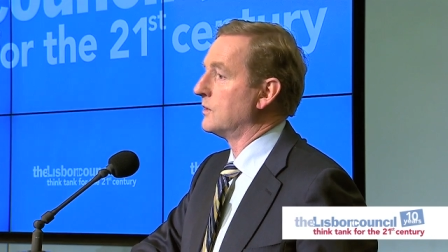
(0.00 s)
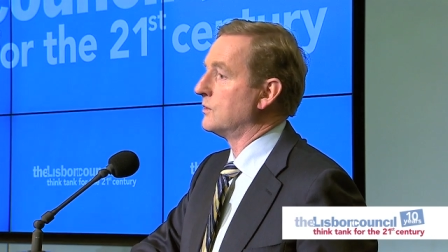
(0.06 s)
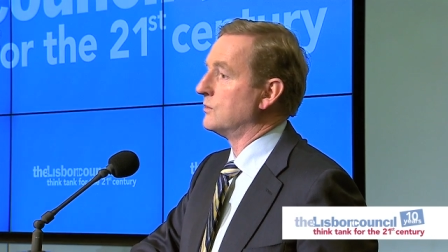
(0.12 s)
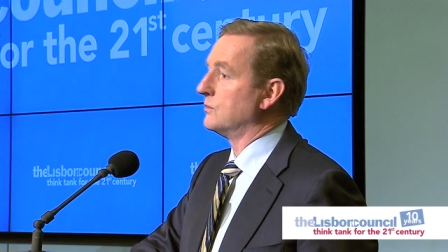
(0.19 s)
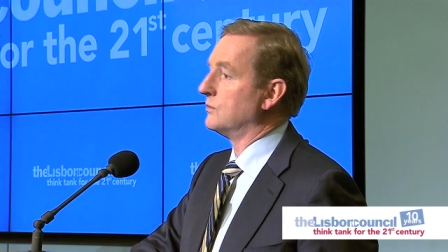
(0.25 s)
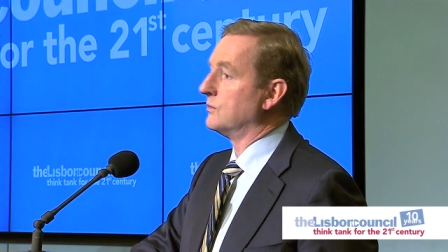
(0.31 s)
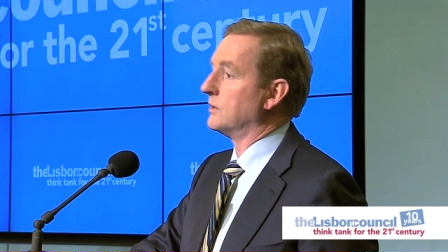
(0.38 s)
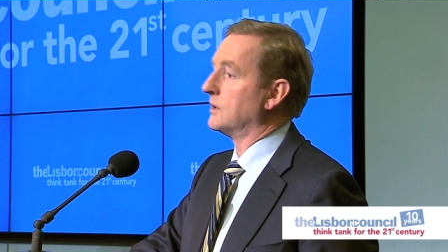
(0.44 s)

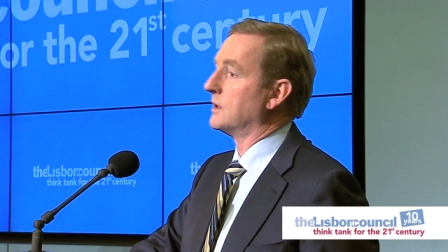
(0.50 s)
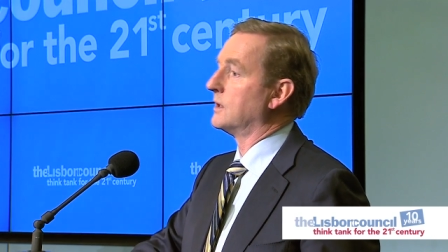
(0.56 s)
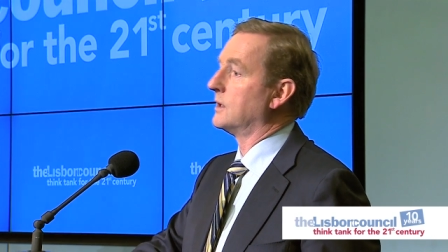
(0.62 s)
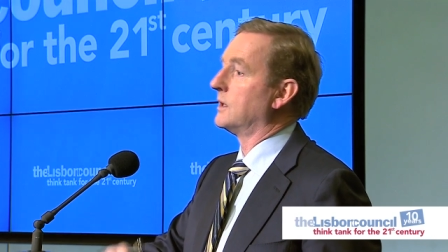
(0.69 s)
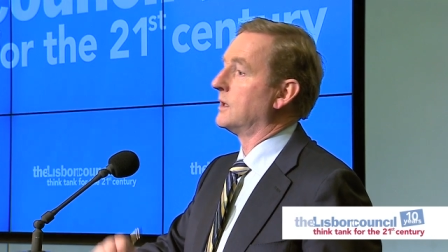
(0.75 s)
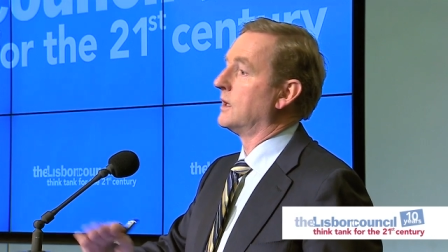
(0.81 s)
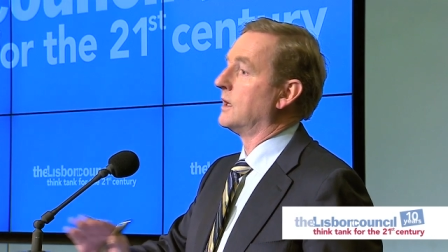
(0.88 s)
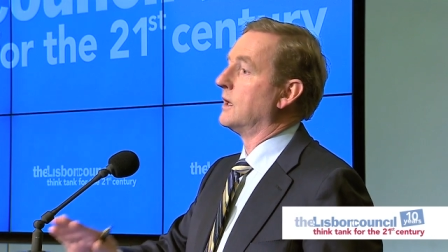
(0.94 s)
who
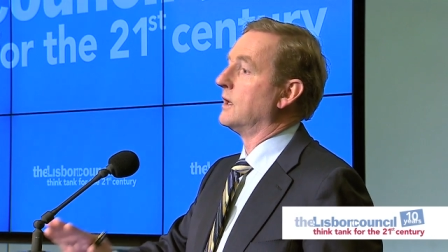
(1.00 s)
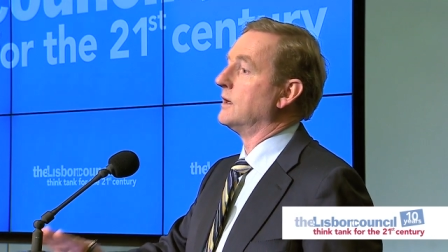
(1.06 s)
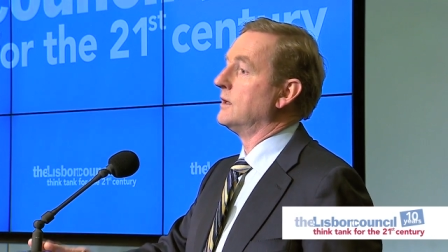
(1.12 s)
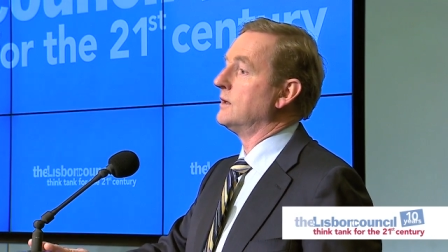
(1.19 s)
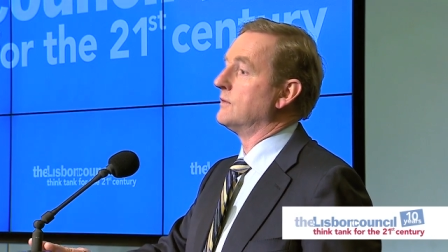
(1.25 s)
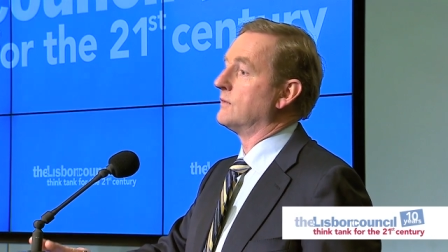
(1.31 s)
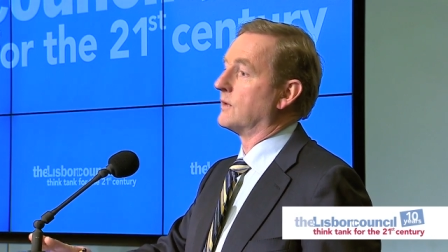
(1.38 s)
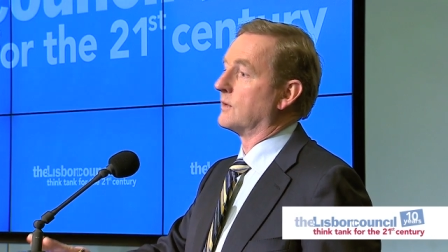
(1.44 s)

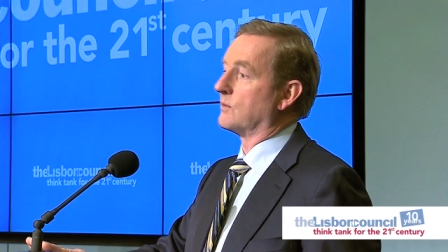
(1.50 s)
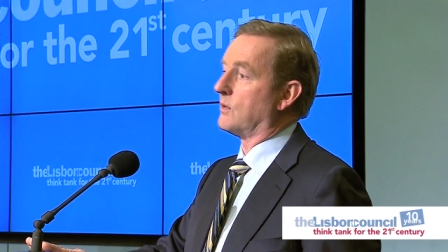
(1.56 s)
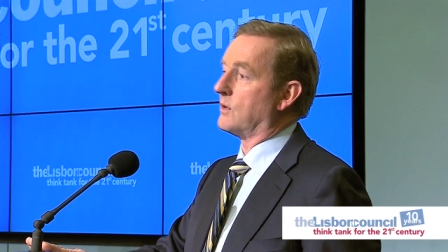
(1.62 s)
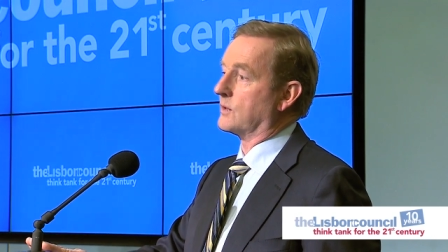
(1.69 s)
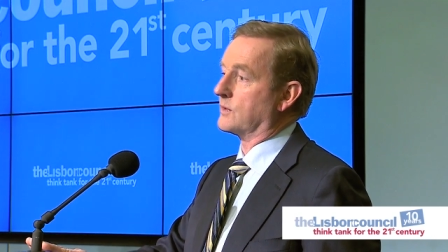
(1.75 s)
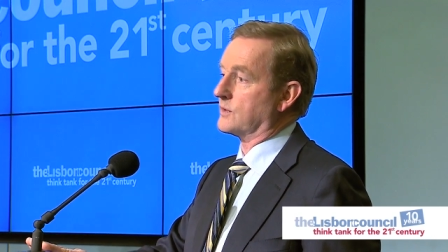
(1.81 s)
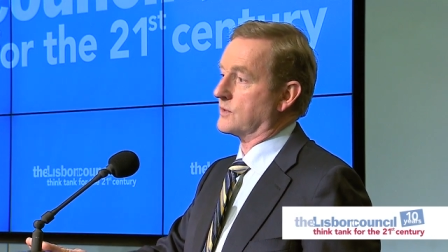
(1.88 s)
live and walk